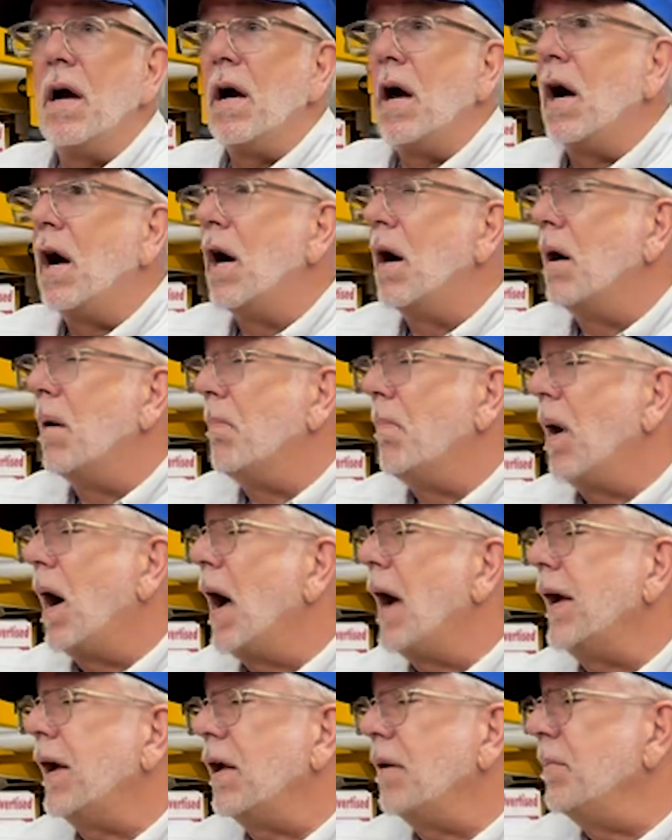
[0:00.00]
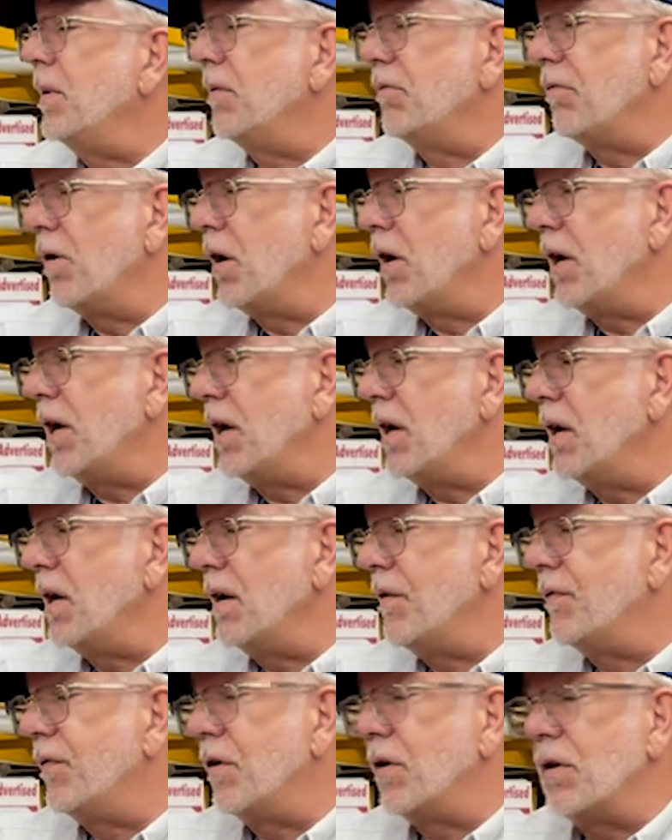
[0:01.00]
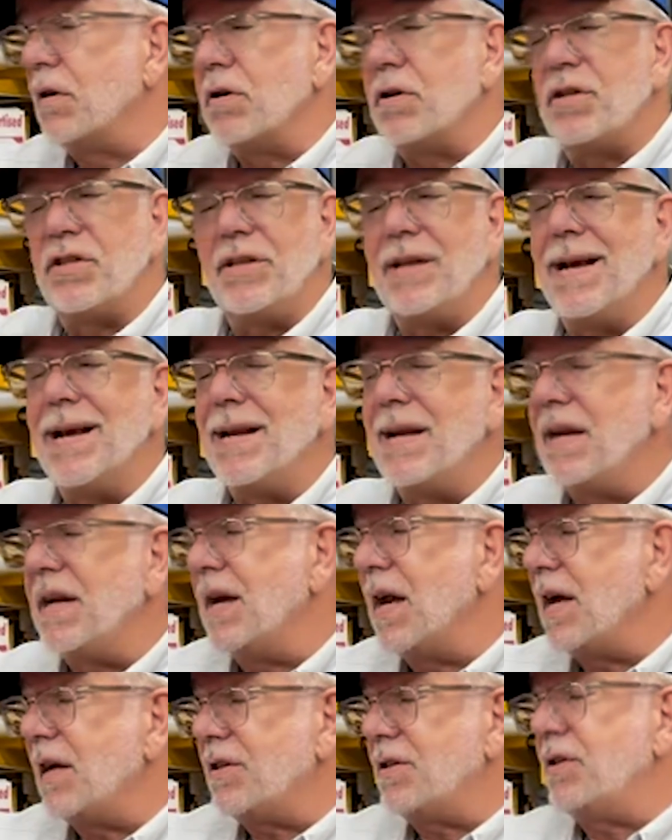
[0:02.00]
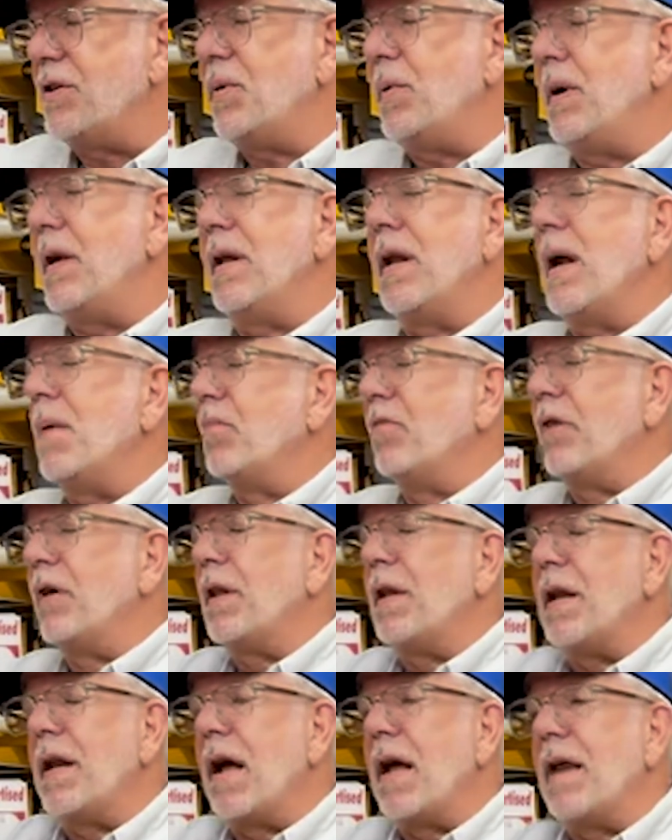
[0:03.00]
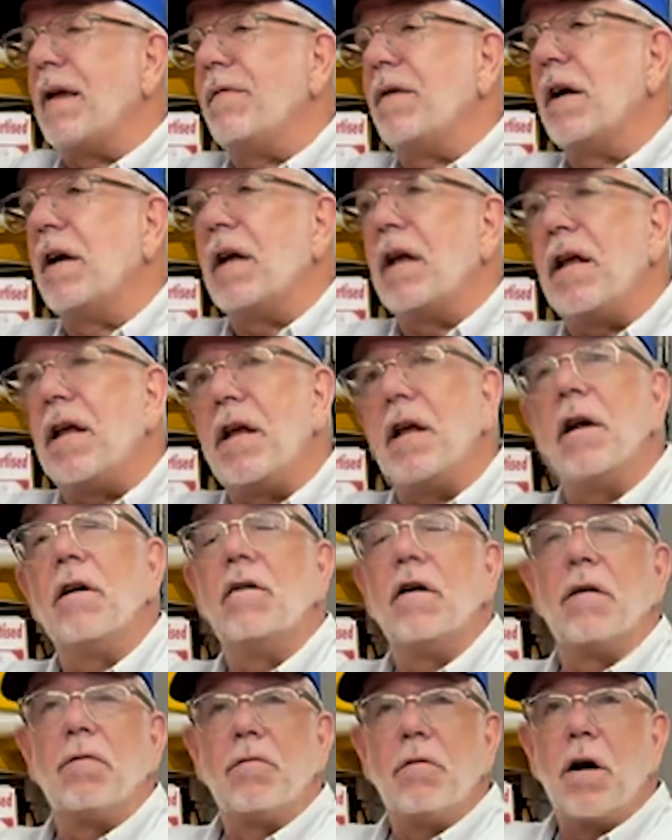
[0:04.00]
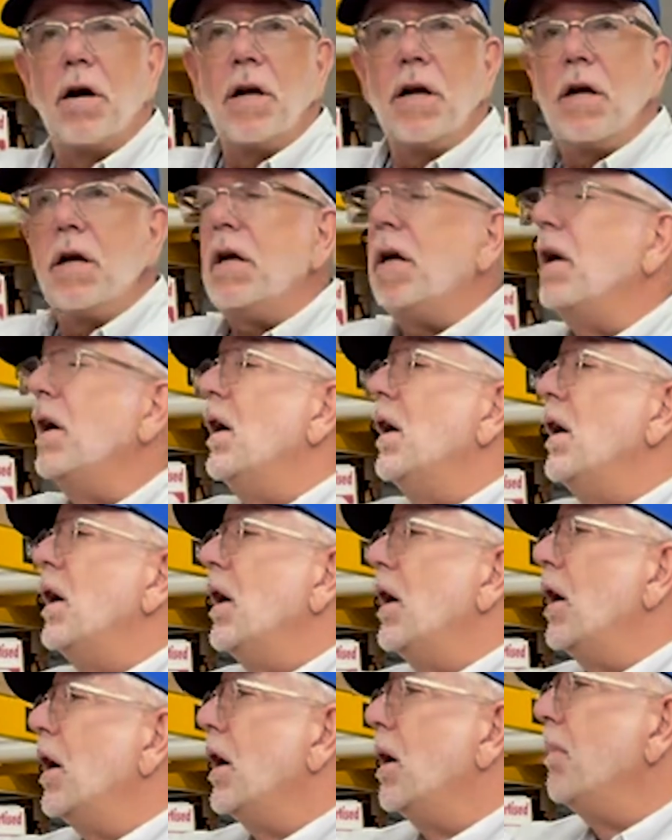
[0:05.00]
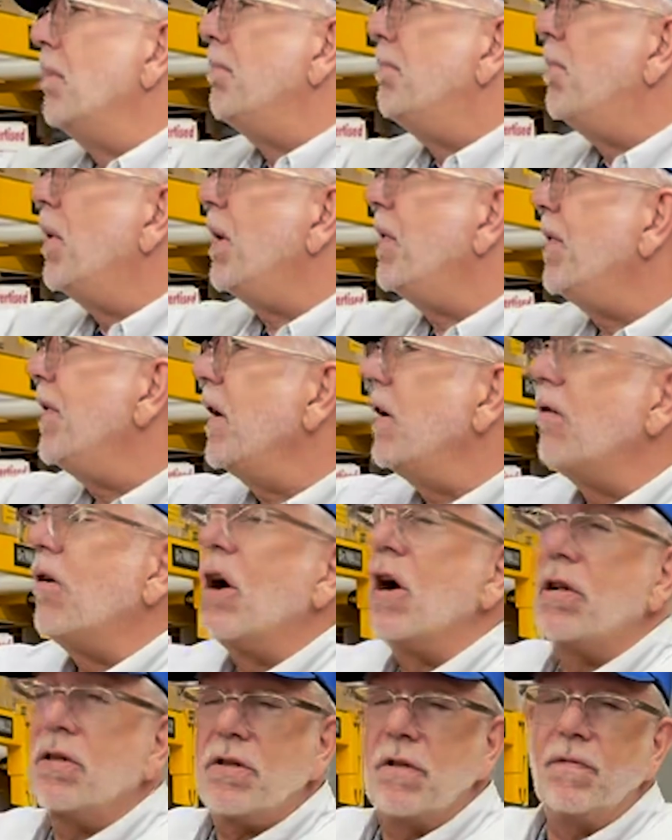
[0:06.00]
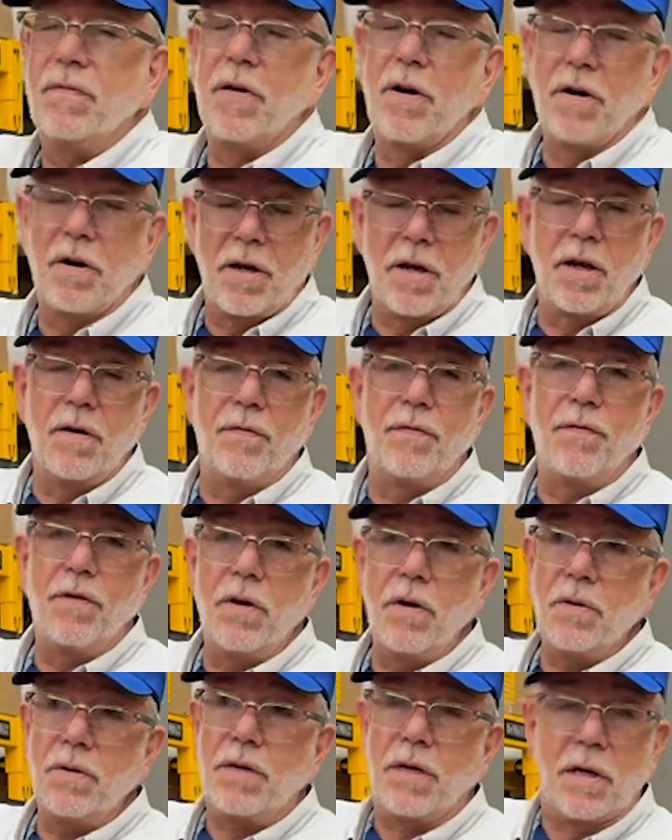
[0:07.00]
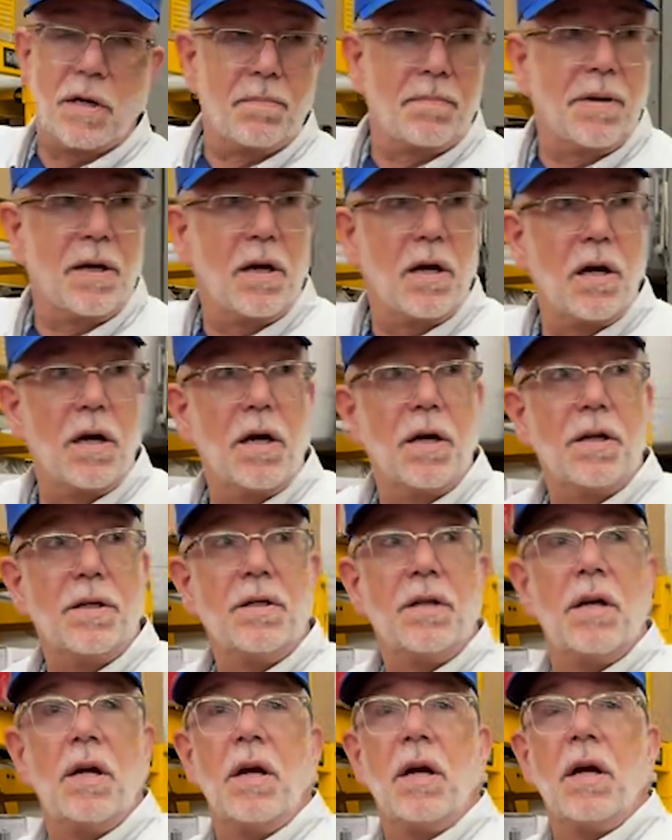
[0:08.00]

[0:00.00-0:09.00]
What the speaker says: I could be running an inverter standing next to it and I'm really not even gonna hear it running. But they're also very confusing because,